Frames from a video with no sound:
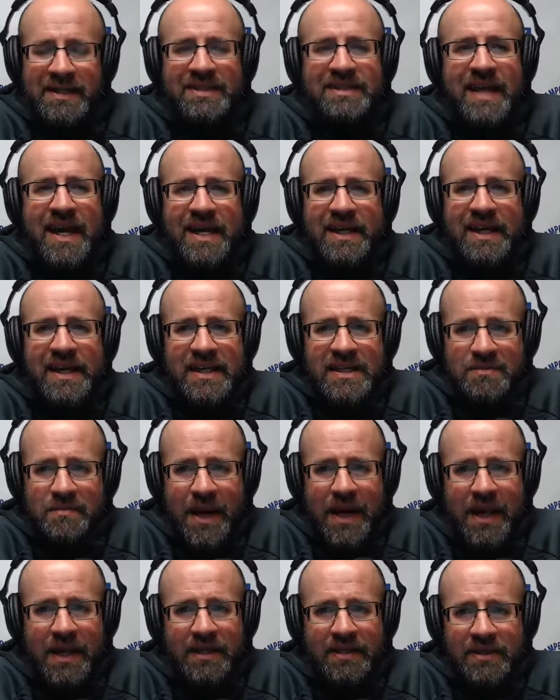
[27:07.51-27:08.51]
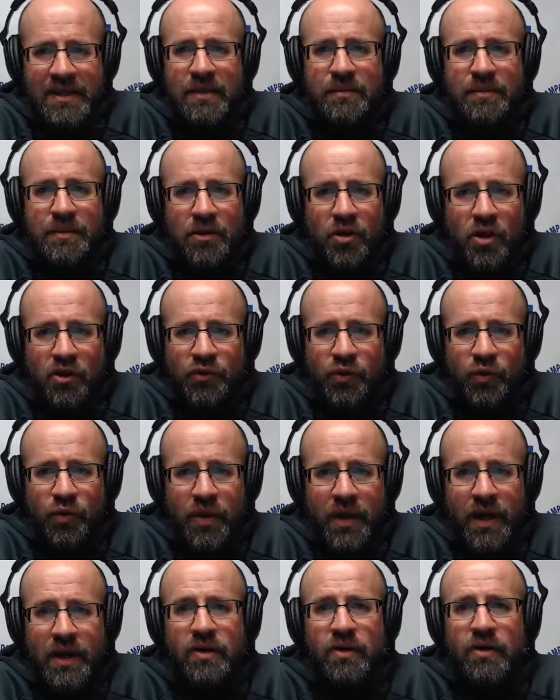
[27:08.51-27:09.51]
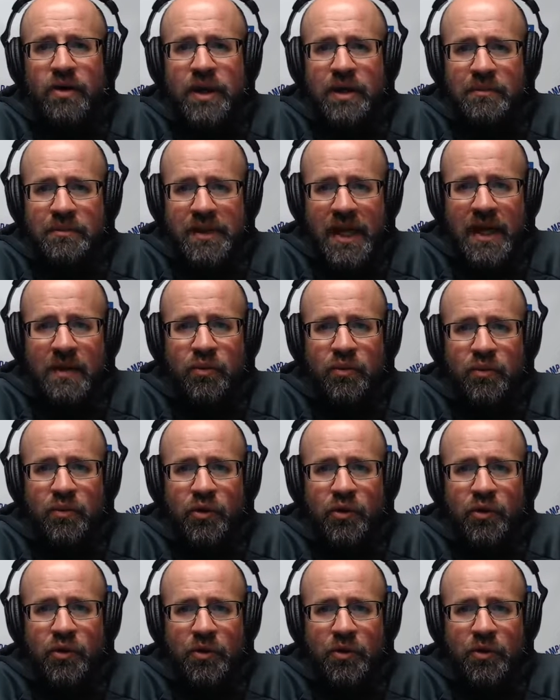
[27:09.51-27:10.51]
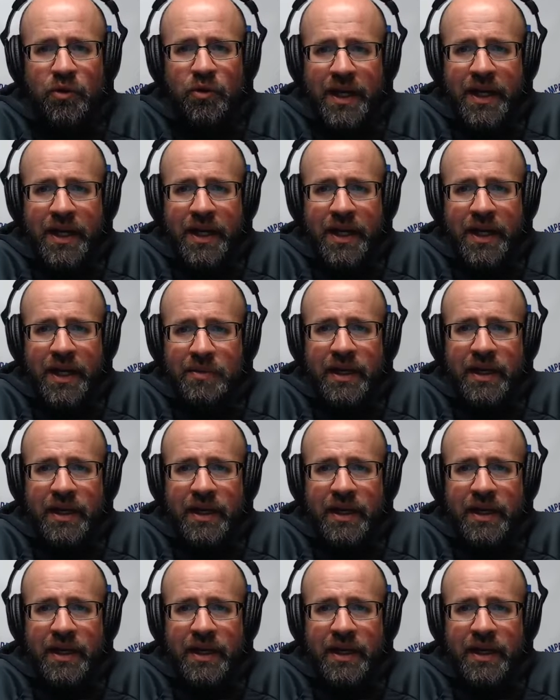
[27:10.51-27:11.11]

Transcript: take his man deep along the rail and be able to make a play,